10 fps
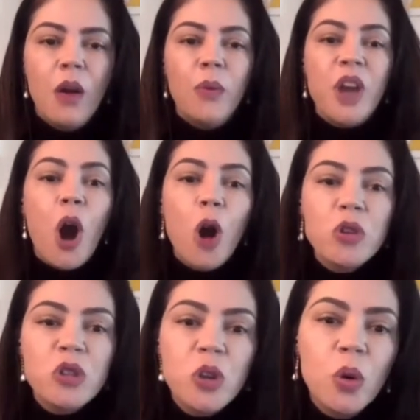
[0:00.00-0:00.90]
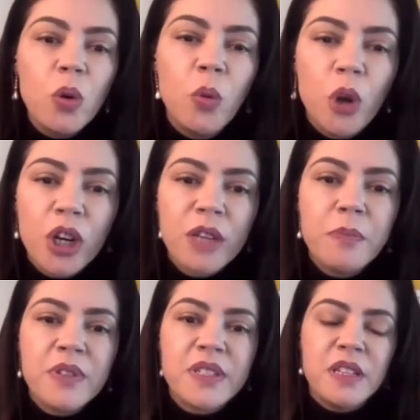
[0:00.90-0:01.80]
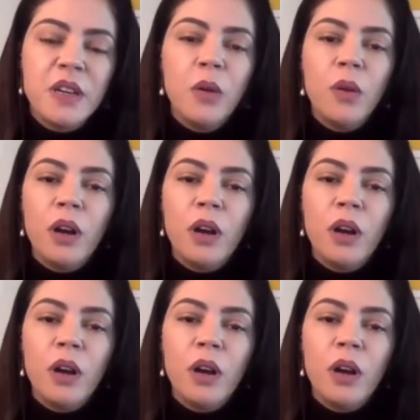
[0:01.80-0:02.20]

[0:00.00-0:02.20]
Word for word: We also work in Brazil